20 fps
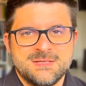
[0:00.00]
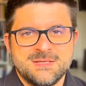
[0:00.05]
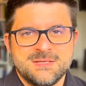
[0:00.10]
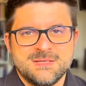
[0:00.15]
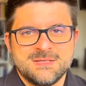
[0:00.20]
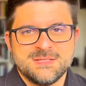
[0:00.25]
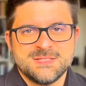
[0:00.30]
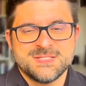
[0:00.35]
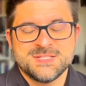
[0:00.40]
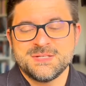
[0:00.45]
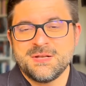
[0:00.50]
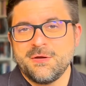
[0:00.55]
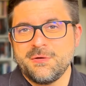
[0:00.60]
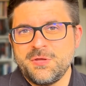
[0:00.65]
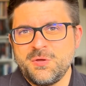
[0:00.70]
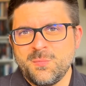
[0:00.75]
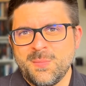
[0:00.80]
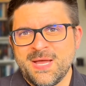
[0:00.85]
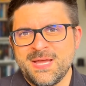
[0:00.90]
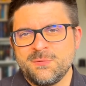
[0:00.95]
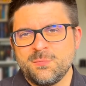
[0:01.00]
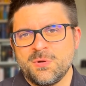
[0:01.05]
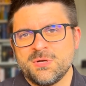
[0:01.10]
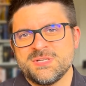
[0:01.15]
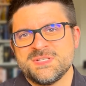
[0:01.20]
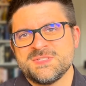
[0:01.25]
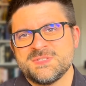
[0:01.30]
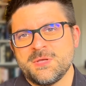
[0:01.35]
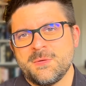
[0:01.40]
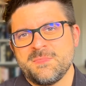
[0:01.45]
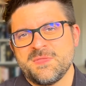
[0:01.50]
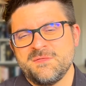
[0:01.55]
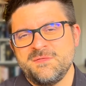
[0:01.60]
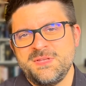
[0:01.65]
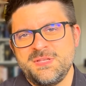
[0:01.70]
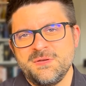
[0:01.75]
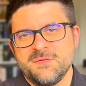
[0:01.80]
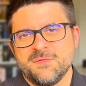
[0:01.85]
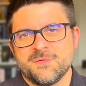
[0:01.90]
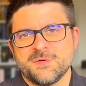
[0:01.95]
So now you might want to stop the
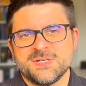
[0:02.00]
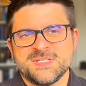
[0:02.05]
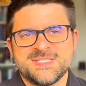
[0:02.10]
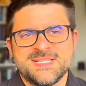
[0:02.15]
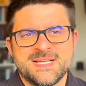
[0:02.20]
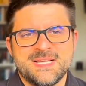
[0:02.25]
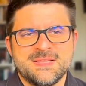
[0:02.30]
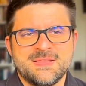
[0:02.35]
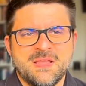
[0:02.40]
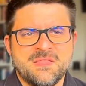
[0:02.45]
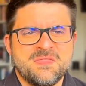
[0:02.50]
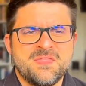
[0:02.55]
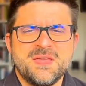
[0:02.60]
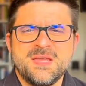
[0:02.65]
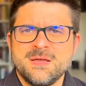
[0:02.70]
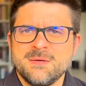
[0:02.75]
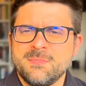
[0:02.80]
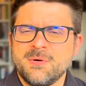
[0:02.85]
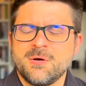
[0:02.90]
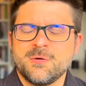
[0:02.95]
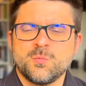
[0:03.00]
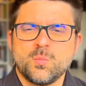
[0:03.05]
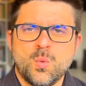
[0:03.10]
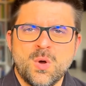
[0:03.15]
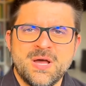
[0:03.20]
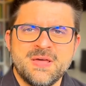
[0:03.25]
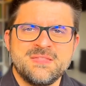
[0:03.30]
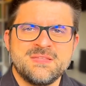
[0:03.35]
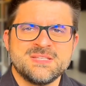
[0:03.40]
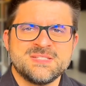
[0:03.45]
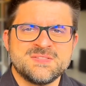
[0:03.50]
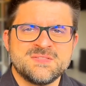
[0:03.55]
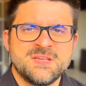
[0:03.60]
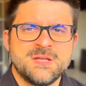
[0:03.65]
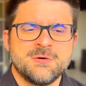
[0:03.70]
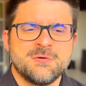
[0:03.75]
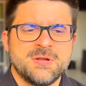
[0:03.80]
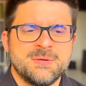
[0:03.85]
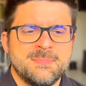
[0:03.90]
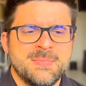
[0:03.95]
video for a second and think about why this
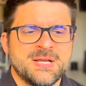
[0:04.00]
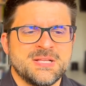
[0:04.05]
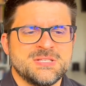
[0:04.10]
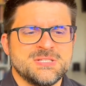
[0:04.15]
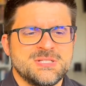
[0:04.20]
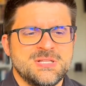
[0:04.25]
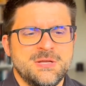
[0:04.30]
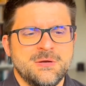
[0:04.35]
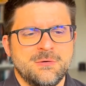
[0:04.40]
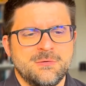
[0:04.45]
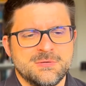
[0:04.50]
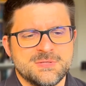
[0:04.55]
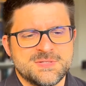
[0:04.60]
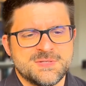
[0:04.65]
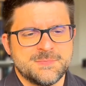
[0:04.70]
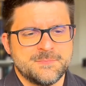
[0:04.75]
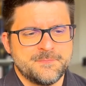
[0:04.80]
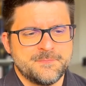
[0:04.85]
theorem actually holds.